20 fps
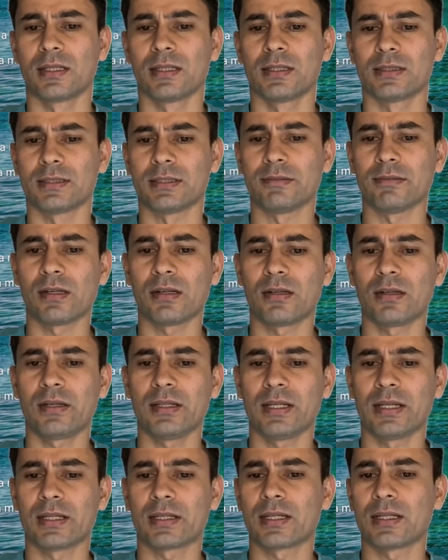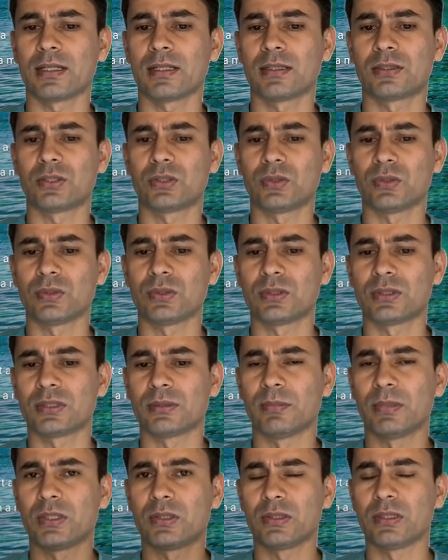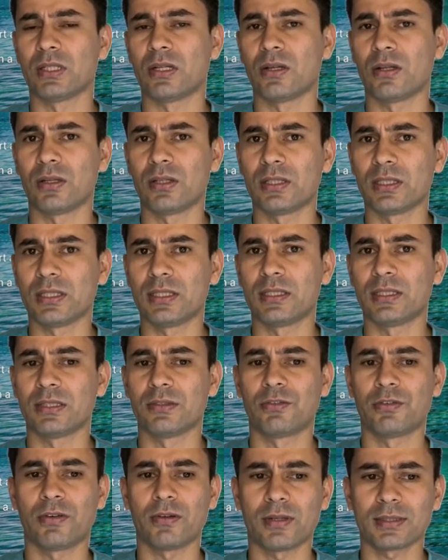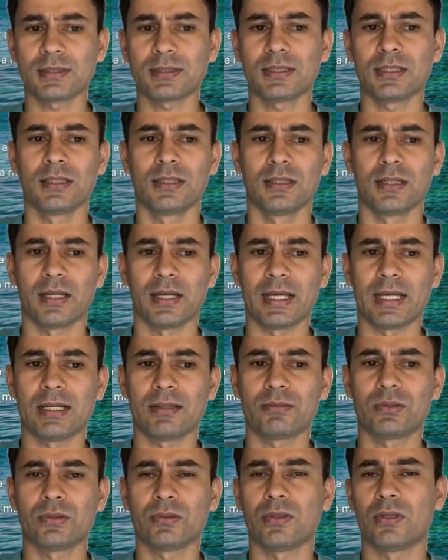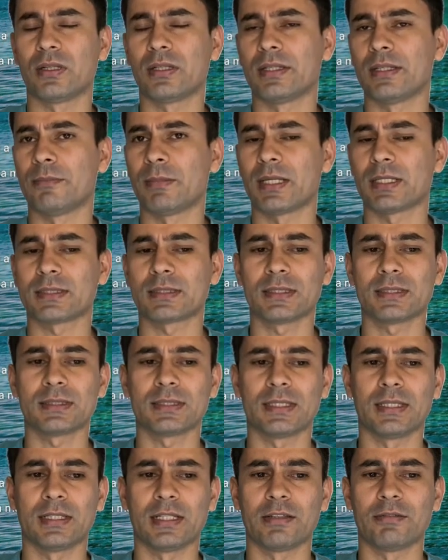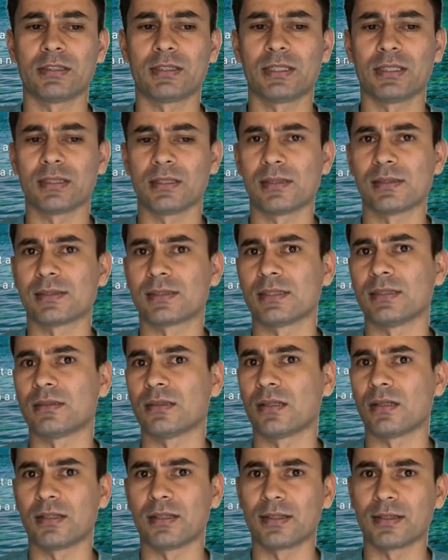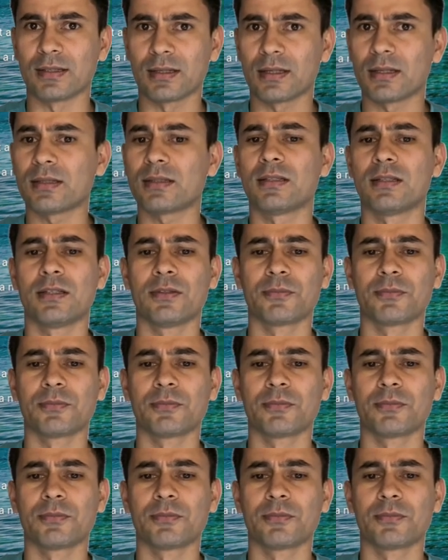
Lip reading: Similarly, I can choose between unread first. I have two unread messages and everything else is already read,